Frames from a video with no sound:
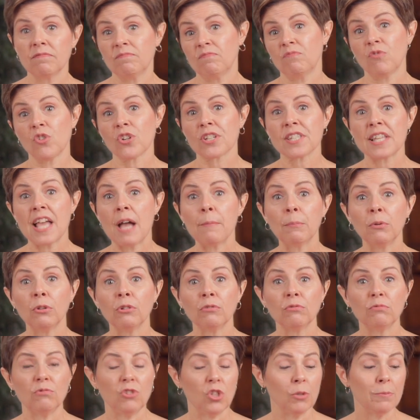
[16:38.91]
For
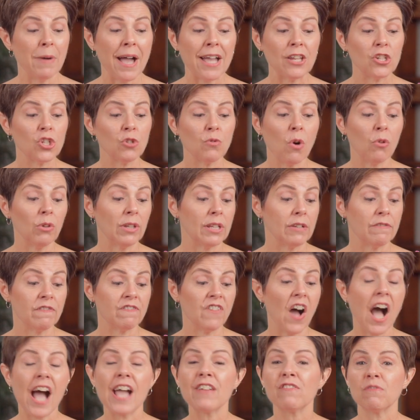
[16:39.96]
example, you might do only
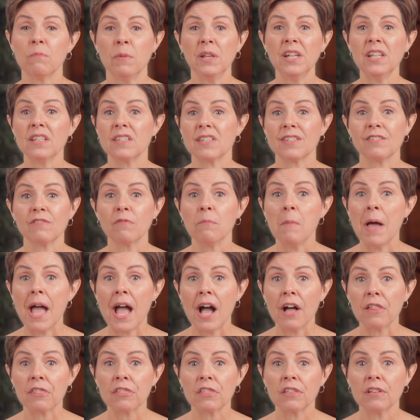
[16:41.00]
five minutes of
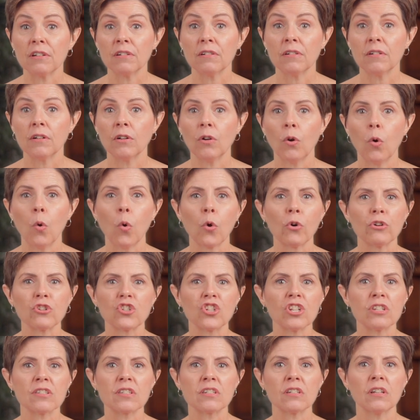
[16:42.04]
math or
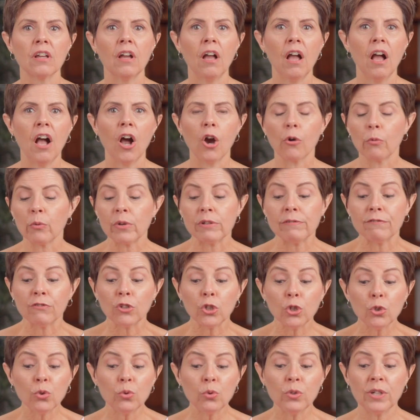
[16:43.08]
just a
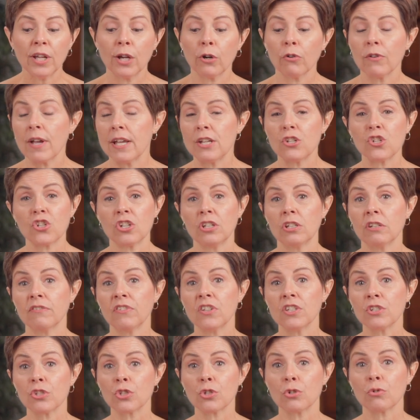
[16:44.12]
review narration of
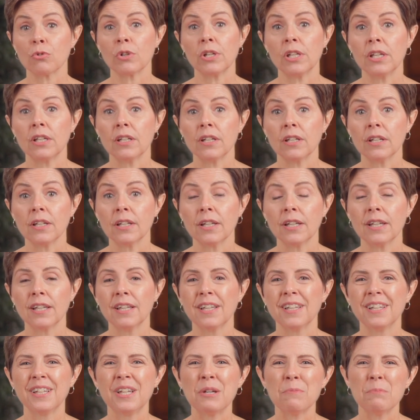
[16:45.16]
history.
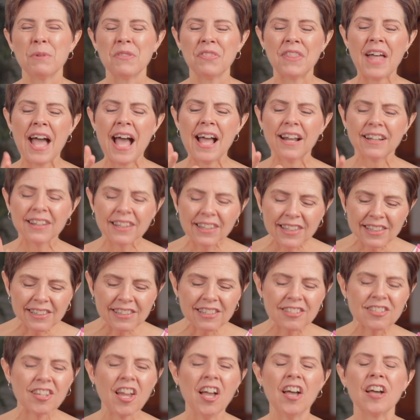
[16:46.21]
But that little
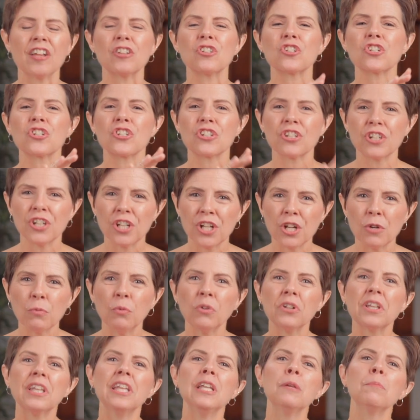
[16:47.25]
touch will
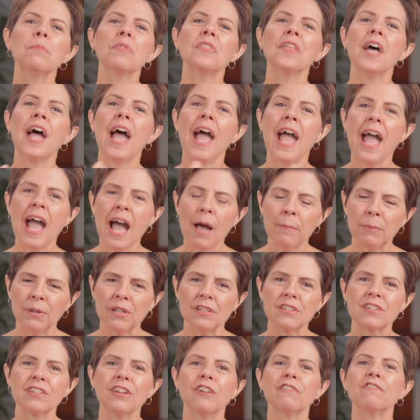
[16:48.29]
keep the
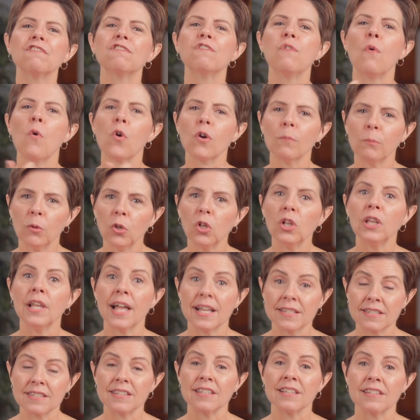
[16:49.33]
habit of formal
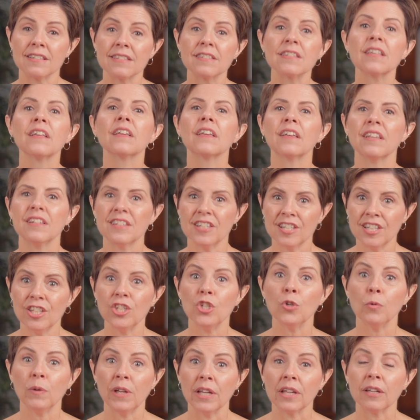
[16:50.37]
lessons
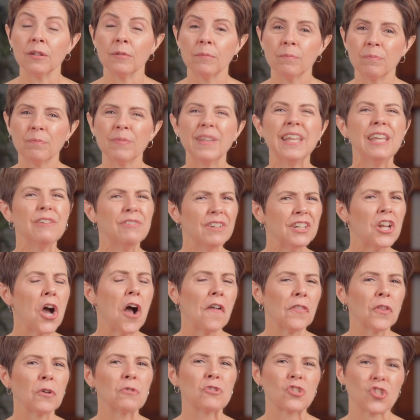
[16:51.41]
continuing, even
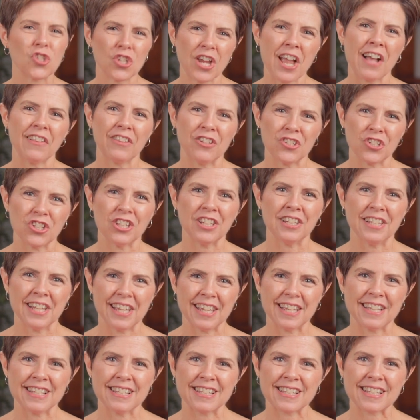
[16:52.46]
on those challenging
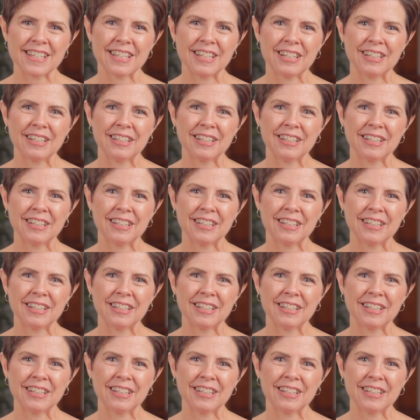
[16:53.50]
days.